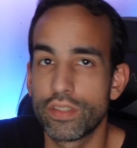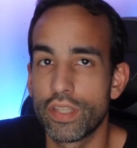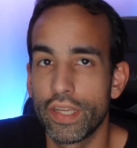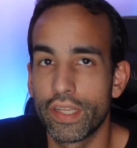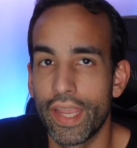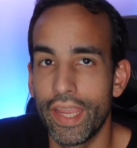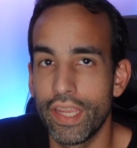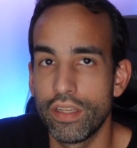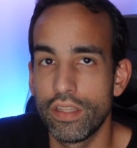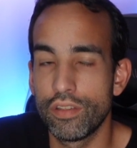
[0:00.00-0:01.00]
Tech,
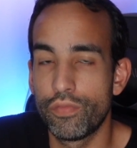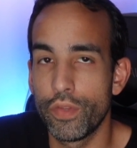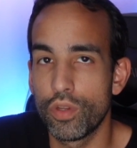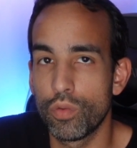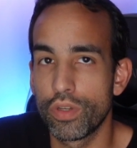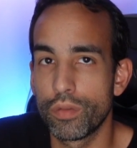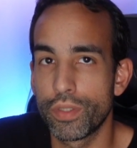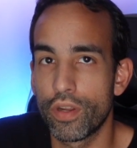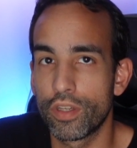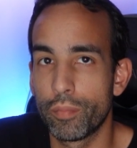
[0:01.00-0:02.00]
and in this video, we're going to be
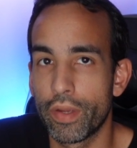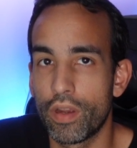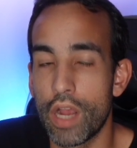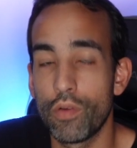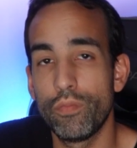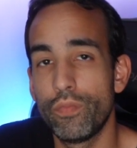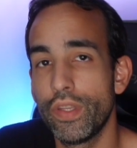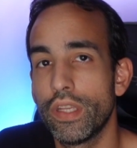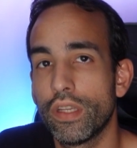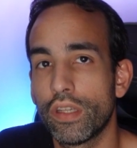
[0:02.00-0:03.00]
talking about how
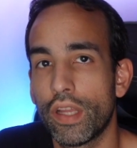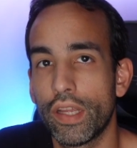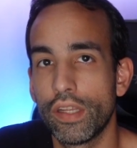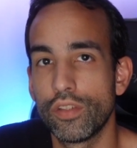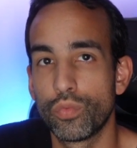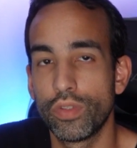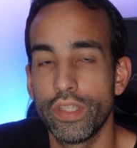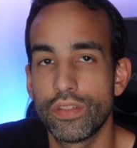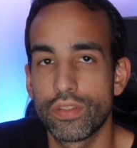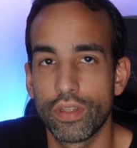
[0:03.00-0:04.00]
Nvidia has
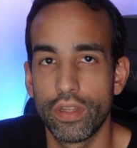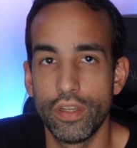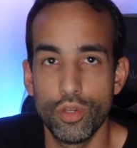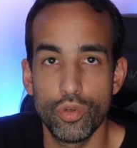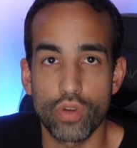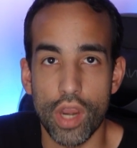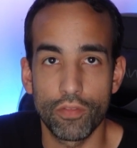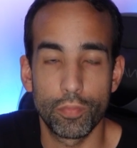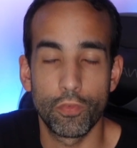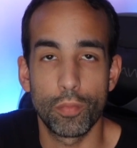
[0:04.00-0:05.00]
released a new
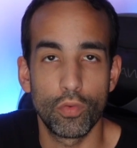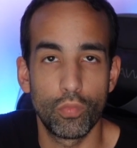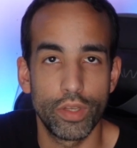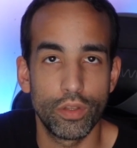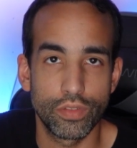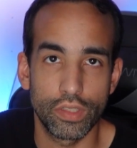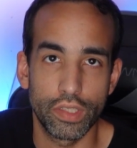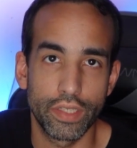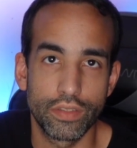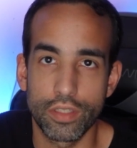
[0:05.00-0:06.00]
driver for both Windows and
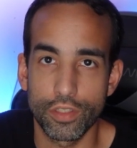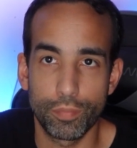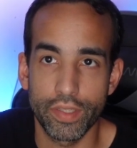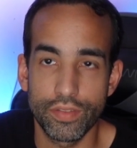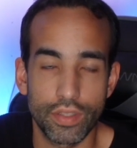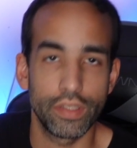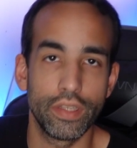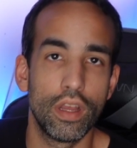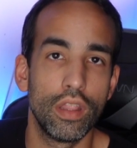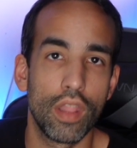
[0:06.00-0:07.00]
Linux that just
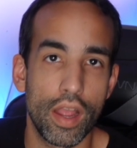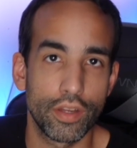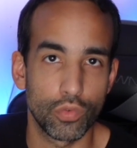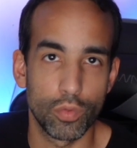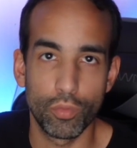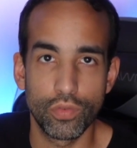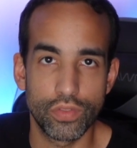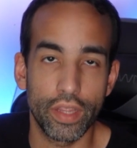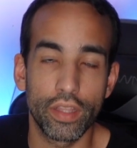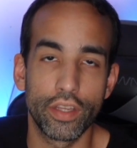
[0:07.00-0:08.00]
basically unlocks or removes
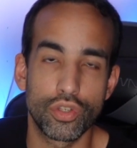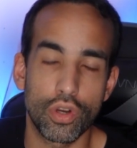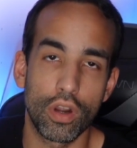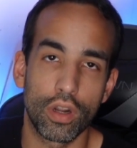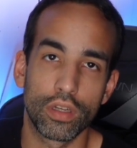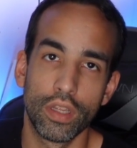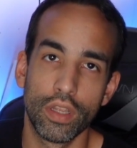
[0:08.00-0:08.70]
the LHR